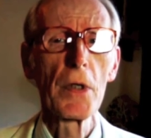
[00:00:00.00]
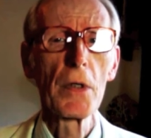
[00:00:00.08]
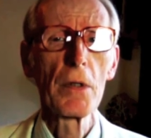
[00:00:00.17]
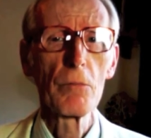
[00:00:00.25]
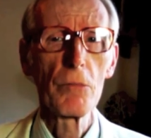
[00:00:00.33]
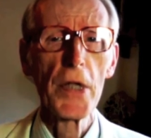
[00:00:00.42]

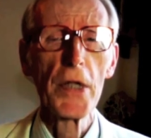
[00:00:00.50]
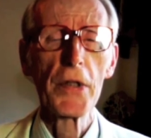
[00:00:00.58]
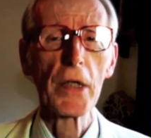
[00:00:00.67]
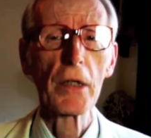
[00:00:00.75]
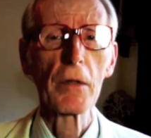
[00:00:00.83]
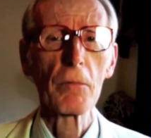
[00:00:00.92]

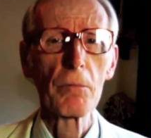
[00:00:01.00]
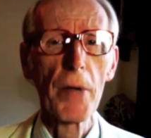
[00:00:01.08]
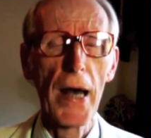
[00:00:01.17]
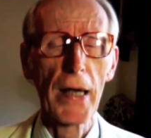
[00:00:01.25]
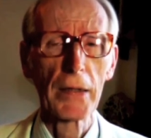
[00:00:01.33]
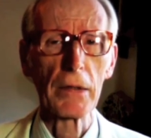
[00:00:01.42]
breathing
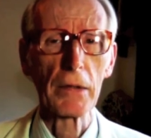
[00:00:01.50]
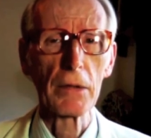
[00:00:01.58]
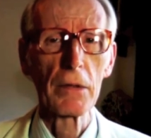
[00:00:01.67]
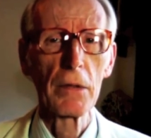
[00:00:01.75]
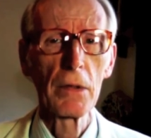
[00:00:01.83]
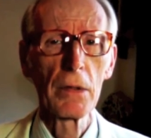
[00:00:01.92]
pattern
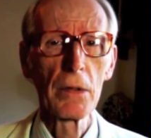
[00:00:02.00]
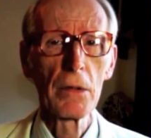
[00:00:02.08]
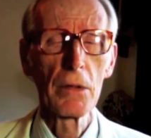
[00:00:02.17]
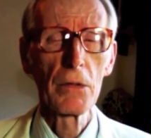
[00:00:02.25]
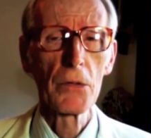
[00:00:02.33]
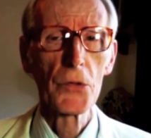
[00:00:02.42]

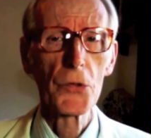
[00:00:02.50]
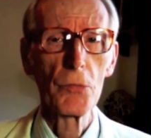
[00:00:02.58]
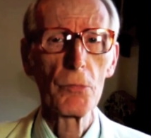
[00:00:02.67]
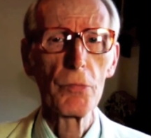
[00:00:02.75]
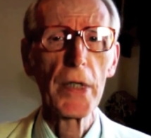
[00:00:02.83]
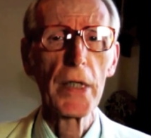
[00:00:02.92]
to
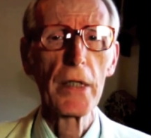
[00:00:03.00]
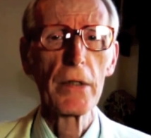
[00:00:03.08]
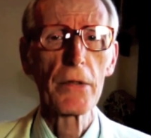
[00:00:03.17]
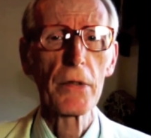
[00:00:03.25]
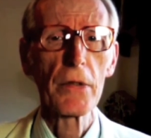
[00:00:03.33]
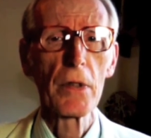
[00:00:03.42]
breathe
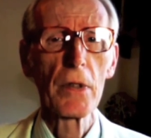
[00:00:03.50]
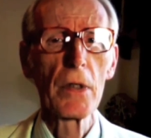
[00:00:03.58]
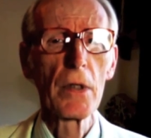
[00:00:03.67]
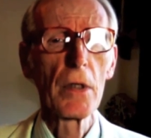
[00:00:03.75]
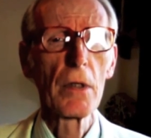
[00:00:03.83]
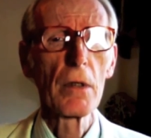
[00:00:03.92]

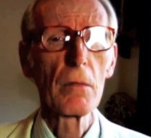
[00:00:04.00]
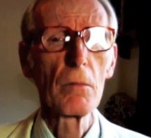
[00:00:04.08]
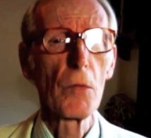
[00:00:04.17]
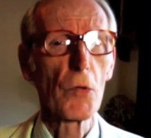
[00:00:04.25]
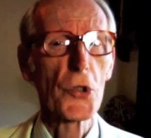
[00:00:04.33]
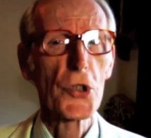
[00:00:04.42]

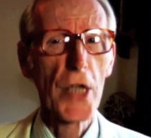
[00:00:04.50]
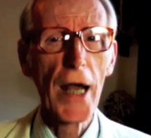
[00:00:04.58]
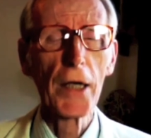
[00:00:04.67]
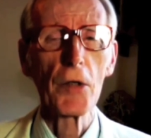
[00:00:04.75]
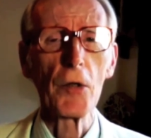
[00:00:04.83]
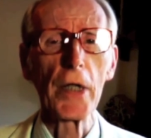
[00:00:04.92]
more
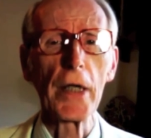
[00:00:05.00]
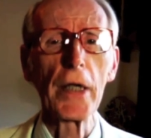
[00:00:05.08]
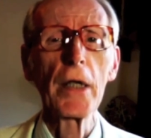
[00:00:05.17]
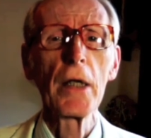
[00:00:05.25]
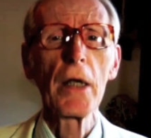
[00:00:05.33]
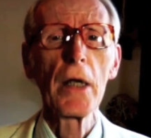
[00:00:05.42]

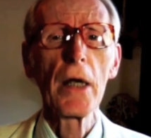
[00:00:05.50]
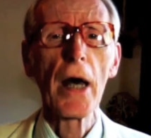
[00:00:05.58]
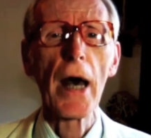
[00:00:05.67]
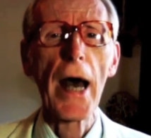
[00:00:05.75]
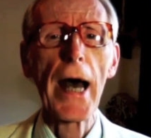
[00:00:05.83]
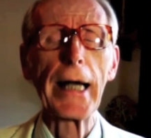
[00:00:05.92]
shallowly
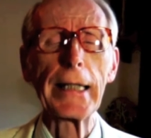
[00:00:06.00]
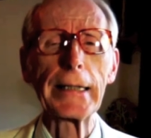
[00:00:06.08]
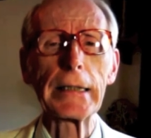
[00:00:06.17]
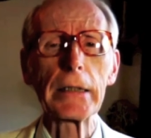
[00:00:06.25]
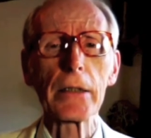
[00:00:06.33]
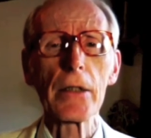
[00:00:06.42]

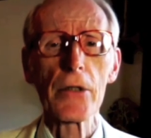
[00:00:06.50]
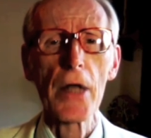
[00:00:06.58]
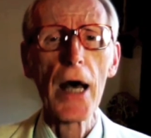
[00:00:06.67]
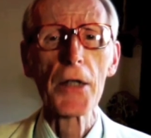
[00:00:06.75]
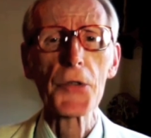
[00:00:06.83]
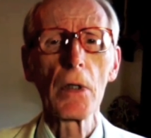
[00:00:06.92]
and
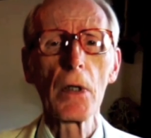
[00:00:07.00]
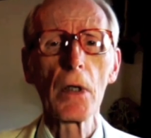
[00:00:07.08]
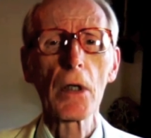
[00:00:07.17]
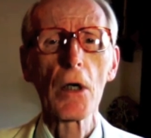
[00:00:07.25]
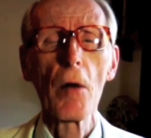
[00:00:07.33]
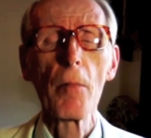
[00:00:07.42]
thus
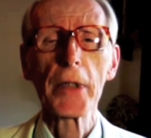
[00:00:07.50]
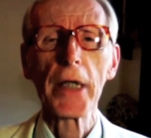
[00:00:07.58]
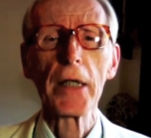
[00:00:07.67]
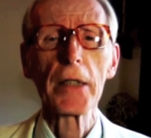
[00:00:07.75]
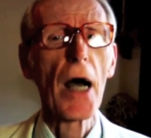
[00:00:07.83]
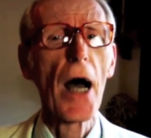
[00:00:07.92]

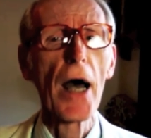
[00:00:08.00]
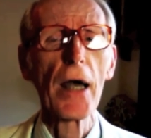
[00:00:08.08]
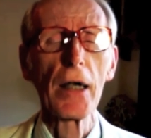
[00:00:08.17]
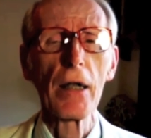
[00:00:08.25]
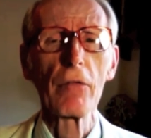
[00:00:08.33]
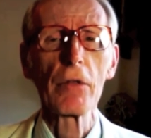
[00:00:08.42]
accommodate a higher
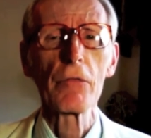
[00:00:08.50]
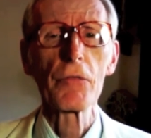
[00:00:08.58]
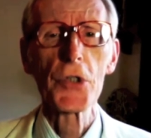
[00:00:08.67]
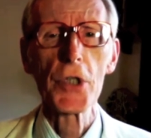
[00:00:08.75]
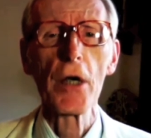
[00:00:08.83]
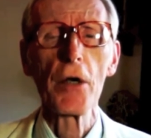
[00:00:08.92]
level of
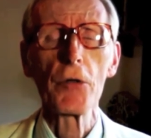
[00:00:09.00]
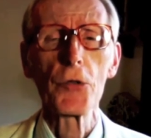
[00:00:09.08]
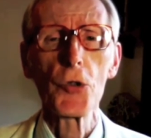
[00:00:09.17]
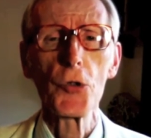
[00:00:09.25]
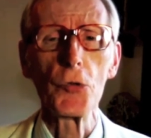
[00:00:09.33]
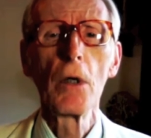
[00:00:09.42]

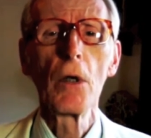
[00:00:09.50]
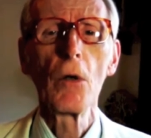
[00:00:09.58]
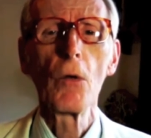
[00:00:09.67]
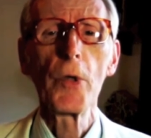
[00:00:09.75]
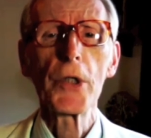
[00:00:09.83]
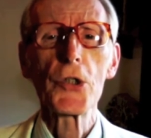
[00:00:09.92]
CO2,
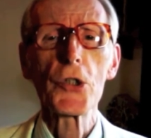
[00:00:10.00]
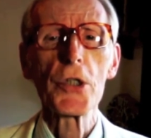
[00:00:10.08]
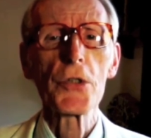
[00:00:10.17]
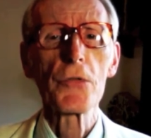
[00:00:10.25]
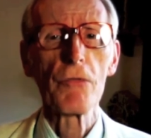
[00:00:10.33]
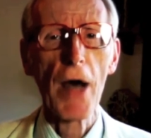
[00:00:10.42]
which
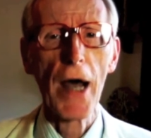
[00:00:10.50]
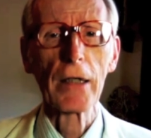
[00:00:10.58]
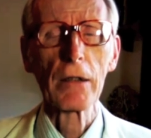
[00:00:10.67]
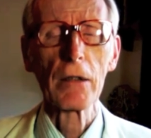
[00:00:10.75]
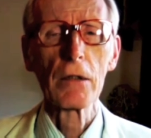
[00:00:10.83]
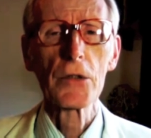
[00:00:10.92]
is
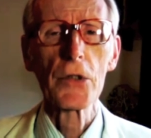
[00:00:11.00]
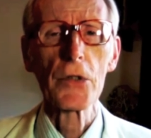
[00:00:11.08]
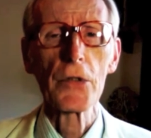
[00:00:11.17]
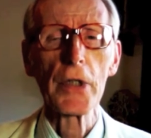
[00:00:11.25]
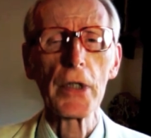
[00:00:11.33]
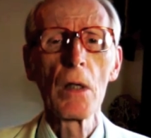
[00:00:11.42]
vital to
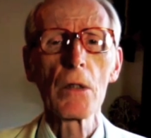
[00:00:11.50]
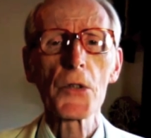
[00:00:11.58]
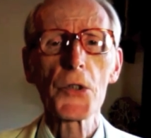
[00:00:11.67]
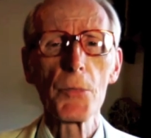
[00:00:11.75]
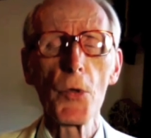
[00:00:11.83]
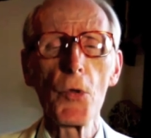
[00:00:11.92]
the
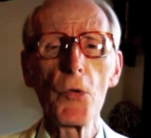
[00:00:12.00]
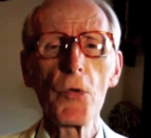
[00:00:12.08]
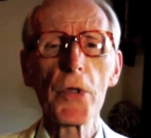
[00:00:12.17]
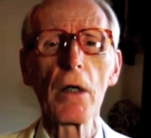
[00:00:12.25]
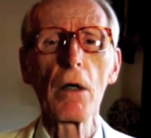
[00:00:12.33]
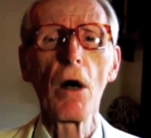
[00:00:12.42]
smooth
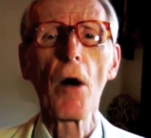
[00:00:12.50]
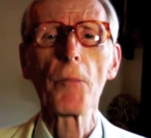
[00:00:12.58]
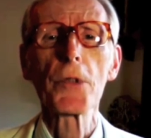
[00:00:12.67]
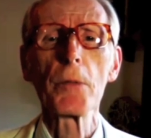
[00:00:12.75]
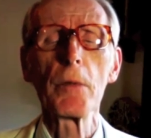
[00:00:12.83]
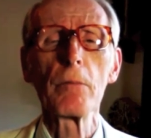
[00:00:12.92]
and
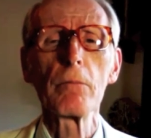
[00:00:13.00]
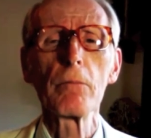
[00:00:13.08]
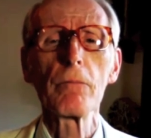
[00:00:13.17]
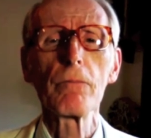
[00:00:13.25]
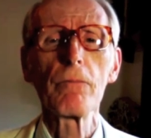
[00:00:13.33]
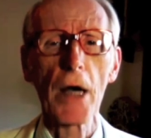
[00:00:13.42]
optimum
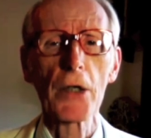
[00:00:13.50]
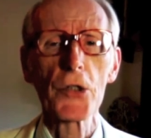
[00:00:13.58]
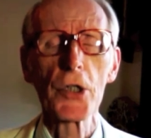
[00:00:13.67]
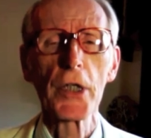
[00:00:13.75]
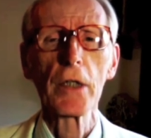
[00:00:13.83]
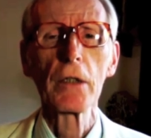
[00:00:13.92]

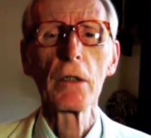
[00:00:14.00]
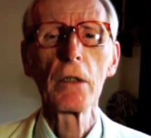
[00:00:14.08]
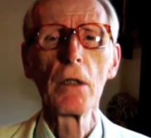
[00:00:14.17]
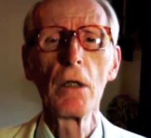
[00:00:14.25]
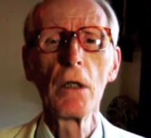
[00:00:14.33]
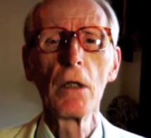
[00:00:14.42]
functioning
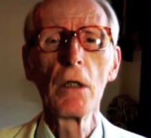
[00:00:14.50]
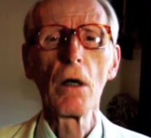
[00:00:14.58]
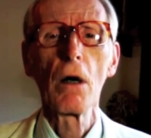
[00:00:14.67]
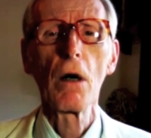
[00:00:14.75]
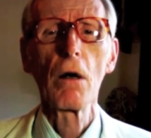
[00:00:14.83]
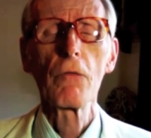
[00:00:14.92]

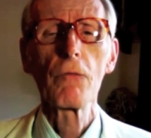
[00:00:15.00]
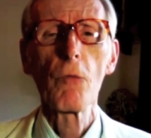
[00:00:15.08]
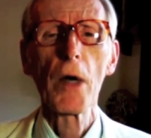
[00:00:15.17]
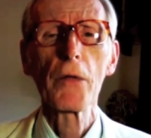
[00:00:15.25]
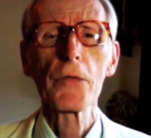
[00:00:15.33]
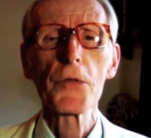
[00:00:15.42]
of
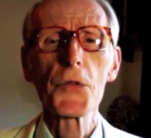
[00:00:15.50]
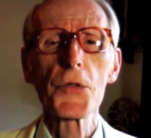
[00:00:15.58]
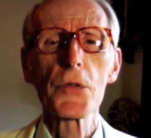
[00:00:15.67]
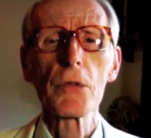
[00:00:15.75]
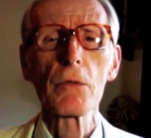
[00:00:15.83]
one's